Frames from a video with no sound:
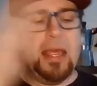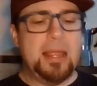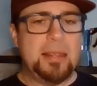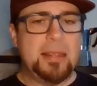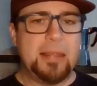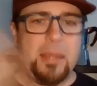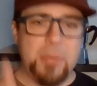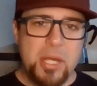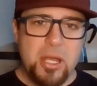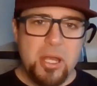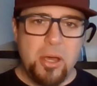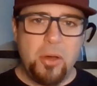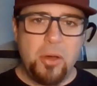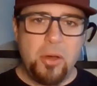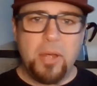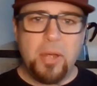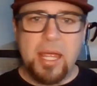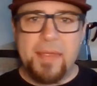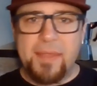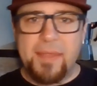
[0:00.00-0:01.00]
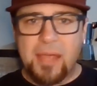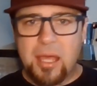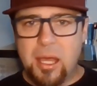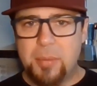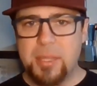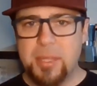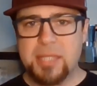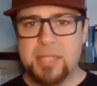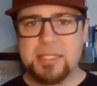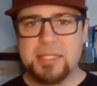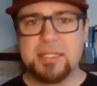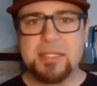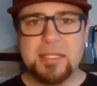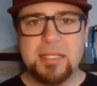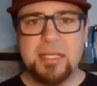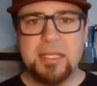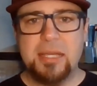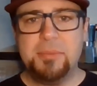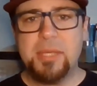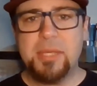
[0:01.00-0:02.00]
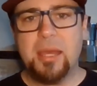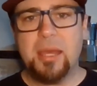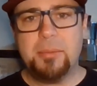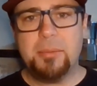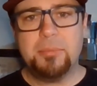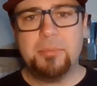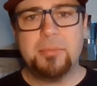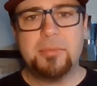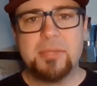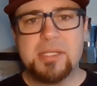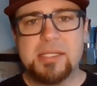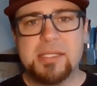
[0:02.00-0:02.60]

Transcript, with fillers: Let me know in the comments. Hit me up.